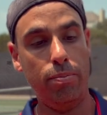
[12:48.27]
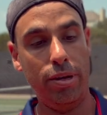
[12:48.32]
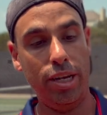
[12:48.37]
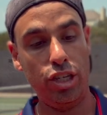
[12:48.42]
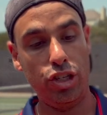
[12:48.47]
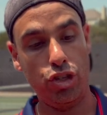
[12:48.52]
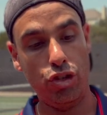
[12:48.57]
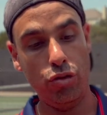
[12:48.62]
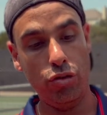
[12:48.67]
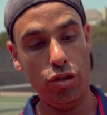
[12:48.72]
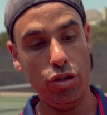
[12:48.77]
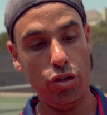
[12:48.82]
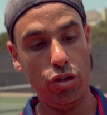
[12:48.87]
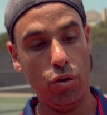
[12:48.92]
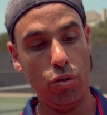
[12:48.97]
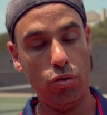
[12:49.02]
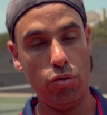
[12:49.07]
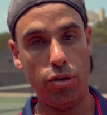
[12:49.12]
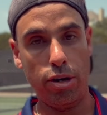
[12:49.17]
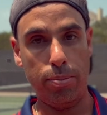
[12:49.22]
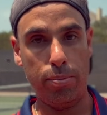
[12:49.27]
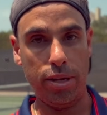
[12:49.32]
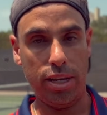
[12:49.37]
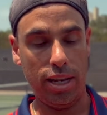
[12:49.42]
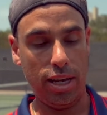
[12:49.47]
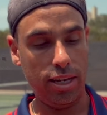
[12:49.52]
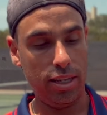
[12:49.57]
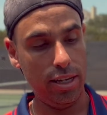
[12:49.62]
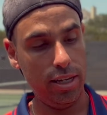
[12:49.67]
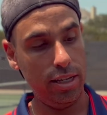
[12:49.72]
Make sure you don't grip it
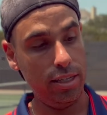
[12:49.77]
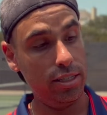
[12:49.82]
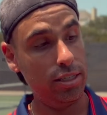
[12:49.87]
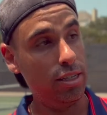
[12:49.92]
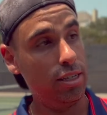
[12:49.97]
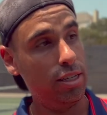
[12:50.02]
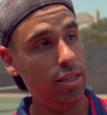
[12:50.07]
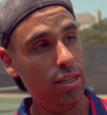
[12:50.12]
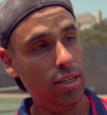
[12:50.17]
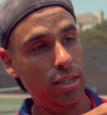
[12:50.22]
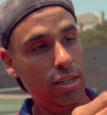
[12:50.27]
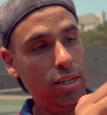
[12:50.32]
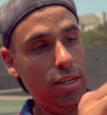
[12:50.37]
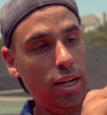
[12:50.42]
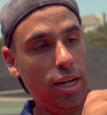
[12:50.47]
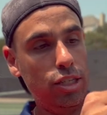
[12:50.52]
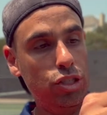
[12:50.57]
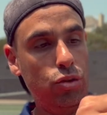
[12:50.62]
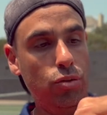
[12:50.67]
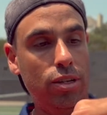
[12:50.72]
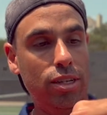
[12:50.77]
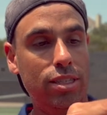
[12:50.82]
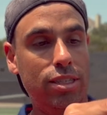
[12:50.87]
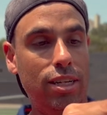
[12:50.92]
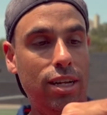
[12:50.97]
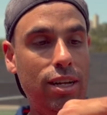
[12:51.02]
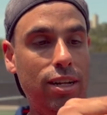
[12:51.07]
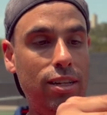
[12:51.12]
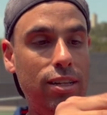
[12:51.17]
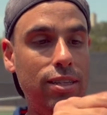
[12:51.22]
like this. As you can
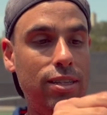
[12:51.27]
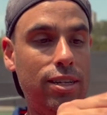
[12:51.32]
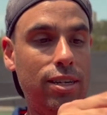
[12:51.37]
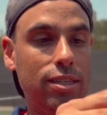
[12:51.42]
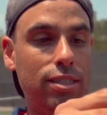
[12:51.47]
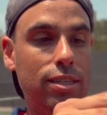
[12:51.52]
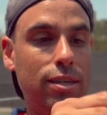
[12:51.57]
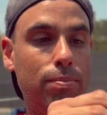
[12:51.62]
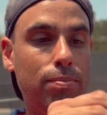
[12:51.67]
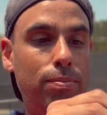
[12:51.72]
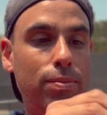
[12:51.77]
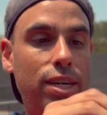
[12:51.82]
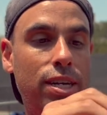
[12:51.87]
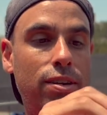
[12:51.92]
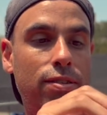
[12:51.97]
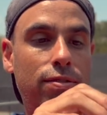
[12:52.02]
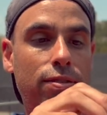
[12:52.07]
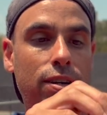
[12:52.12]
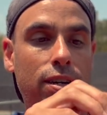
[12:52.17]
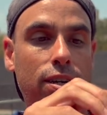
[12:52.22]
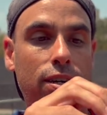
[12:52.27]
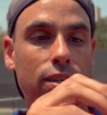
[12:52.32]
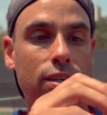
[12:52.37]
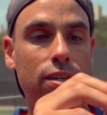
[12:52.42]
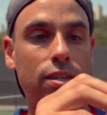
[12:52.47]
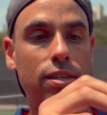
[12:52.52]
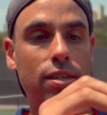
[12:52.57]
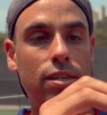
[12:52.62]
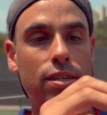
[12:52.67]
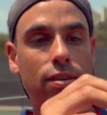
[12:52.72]
tell, there's a bit of a
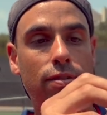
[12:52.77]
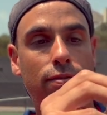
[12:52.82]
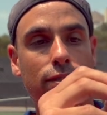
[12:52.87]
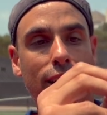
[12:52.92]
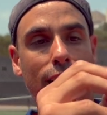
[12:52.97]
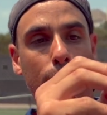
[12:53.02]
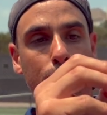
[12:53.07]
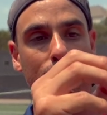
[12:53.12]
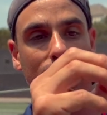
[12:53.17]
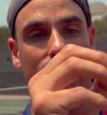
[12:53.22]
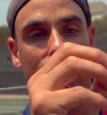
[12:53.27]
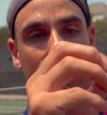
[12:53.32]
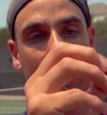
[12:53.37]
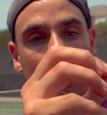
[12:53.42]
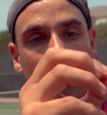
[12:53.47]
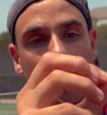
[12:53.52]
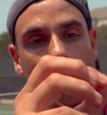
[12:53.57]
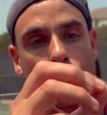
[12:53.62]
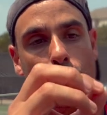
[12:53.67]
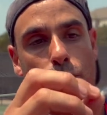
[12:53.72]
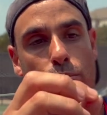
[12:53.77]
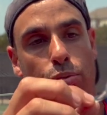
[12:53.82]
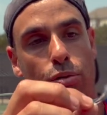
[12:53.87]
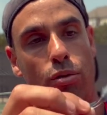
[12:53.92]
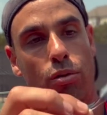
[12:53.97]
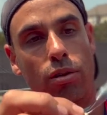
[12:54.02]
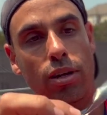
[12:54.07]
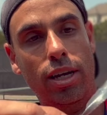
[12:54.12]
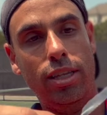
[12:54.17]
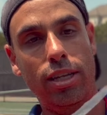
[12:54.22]
flap here that you
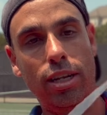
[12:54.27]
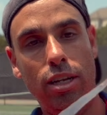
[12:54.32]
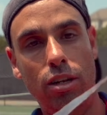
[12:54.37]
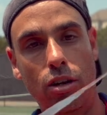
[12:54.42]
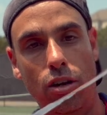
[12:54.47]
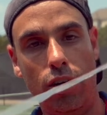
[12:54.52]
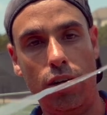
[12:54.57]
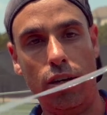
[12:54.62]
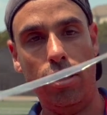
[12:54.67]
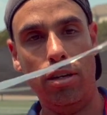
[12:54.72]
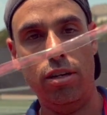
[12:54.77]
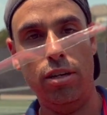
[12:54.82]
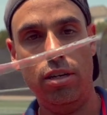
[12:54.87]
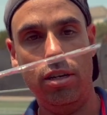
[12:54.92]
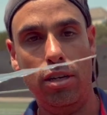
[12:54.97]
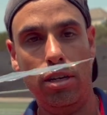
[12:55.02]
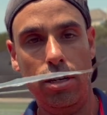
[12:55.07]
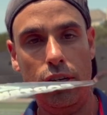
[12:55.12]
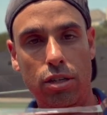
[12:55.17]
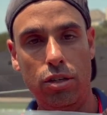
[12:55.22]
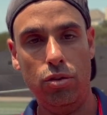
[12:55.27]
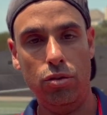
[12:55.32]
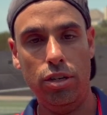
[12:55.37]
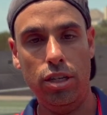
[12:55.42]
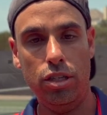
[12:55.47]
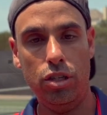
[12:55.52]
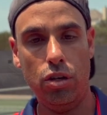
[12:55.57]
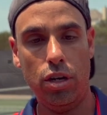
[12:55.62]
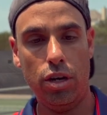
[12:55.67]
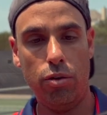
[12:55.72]
pull, and then look, you
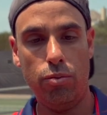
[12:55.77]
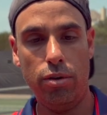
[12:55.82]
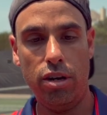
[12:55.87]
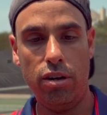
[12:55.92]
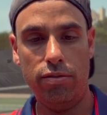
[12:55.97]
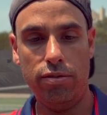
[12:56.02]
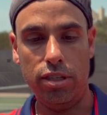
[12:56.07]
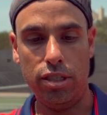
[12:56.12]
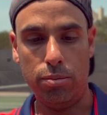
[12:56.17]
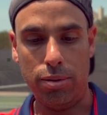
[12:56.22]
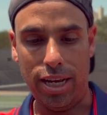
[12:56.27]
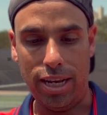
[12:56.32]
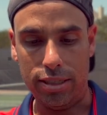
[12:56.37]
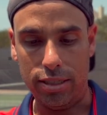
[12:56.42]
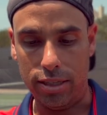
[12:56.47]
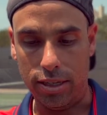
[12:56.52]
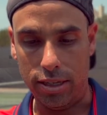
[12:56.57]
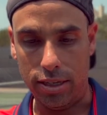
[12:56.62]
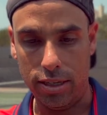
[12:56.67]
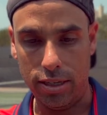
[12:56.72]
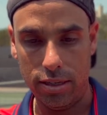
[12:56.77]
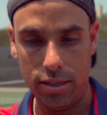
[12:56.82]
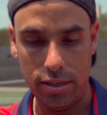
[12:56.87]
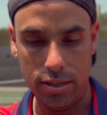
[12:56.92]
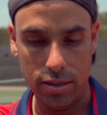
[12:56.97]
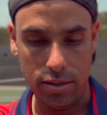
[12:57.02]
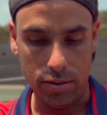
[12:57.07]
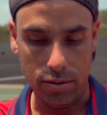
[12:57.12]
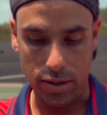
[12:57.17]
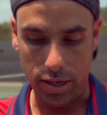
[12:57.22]
need to get rid of this plastic,
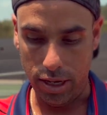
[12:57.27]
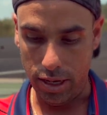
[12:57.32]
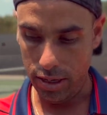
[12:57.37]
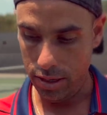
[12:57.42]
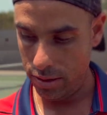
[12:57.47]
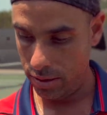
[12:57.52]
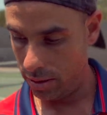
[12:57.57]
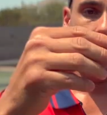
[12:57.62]
okay?